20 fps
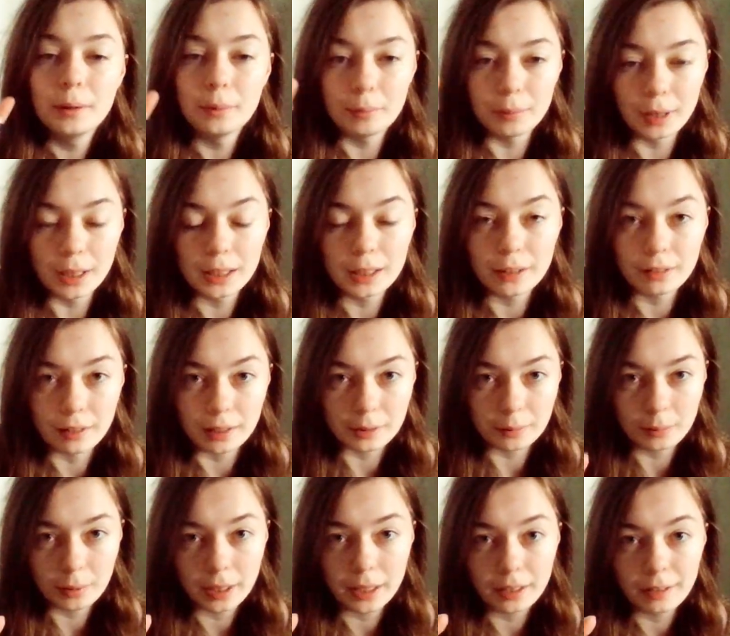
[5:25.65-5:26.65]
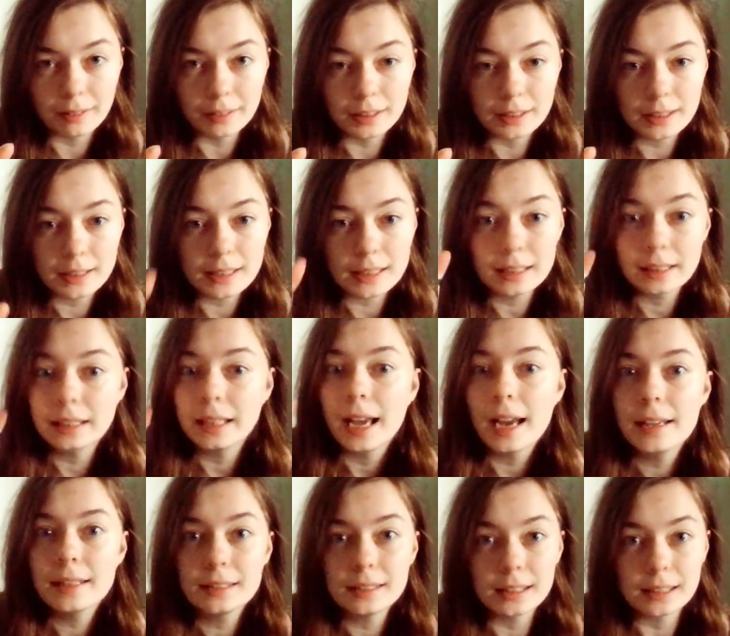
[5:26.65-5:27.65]
my grandparents.
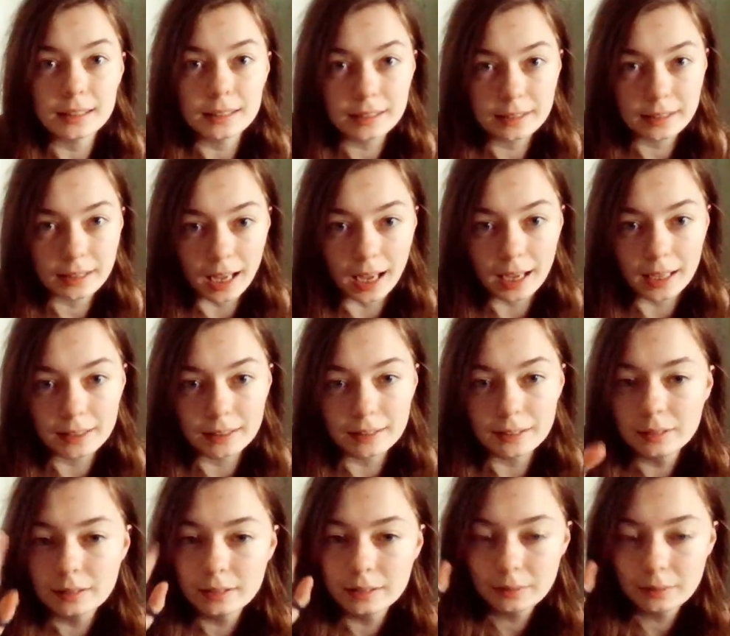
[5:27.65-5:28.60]
Yes, it's sad,